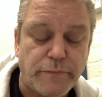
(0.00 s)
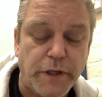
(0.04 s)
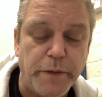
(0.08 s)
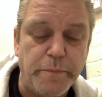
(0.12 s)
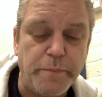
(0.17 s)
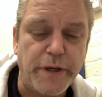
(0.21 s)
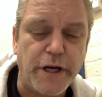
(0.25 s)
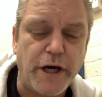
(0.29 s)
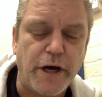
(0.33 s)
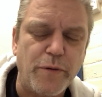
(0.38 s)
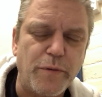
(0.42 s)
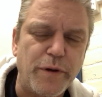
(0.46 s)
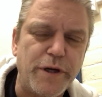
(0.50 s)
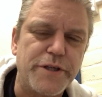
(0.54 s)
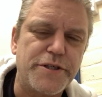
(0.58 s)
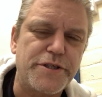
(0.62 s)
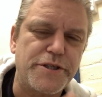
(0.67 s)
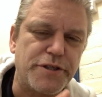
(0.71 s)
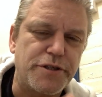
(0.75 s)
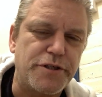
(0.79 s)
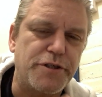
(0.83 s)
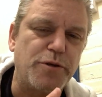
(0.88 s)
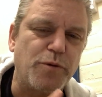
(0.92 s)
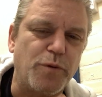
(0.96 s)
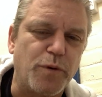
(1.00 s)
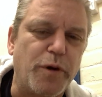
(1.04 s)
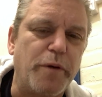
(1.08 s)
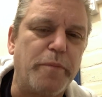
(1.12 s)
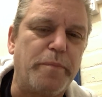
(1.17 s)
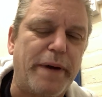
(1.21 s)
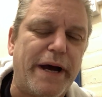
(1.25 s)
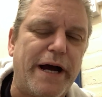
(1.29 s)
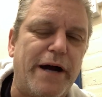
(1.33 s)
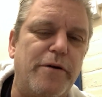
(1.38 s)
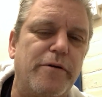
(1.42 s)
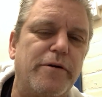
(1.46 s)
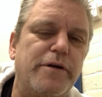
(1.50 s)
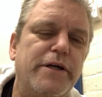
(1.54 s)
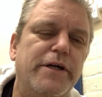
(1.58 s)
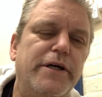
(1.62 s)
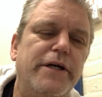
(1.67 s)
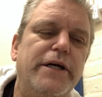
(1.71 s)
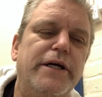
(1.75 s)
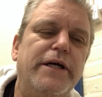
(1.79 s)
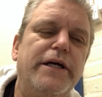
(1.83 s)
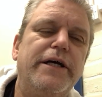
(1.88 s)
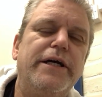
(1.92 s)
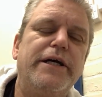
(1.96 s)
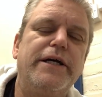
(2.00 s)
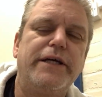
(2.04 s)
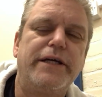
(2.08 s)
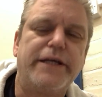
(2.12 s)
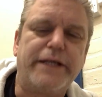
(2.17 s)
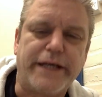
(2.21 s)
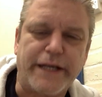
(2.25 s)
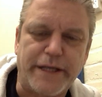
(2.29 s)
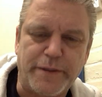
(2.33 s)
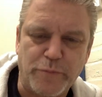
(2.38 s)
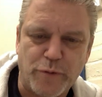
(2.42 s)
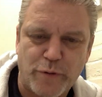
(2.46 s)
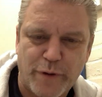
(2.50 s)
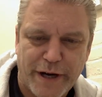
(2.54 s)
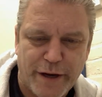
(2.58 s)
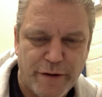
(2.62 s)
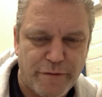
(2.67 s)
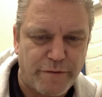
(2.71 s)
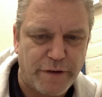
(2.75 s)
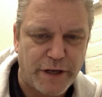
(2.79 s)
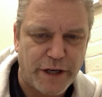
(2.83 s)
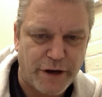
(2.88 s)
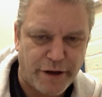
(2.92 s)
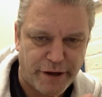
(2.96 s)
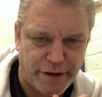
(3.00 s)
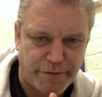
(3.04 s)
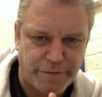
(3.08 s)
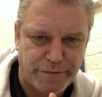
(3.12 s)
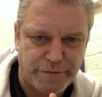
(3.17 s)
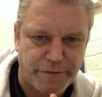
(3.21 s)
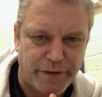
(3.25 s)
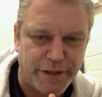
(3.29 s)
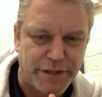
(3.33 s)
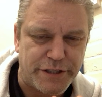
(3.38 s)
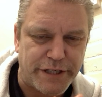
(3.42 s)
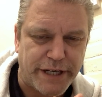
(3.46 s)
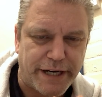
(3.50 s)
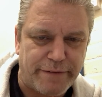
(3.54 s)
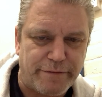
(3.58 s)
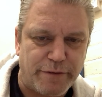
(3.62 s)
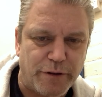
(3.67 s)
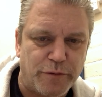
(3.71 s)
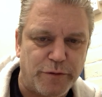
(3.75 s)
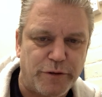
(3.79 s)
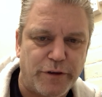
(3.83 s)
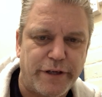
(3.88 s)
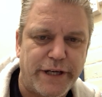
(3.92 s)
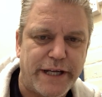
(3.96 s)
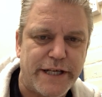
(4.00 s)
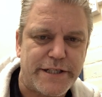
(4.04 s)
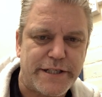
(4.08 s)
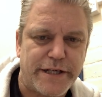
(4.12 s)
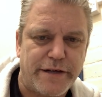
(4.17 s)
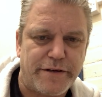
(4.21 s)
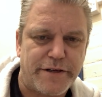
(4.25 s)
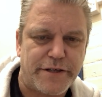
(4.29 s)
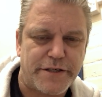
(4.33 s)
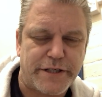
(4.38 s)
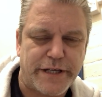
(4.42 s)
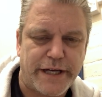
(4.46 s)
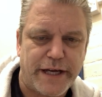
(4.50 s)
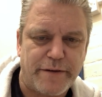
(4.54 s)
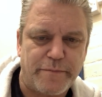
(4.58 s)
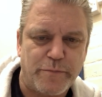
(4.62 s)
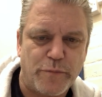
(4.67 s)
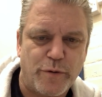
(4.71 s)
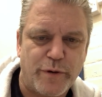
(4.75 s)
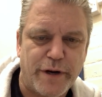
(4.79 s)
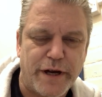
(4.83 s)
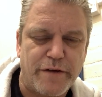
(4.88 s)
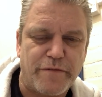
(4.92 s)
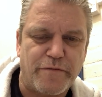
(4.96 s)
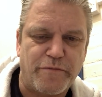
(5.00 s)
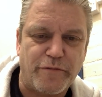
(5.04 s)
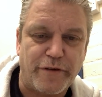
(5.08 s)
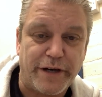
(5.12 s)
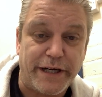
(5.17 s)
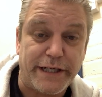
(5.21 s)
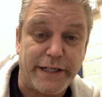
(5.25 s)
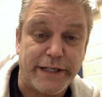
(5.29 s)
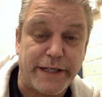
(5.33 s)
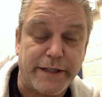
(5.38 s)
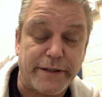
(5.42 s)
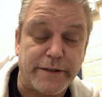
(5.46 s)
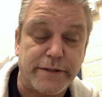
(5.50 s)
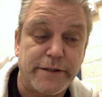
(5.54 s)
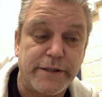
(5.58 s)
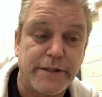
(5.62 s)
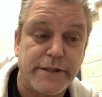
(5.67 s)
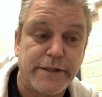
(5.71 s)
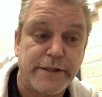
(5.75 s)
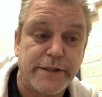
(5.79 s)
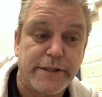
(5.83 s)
But I want to just talk about getting more out of life in general, not necessarily just getting more out of reading.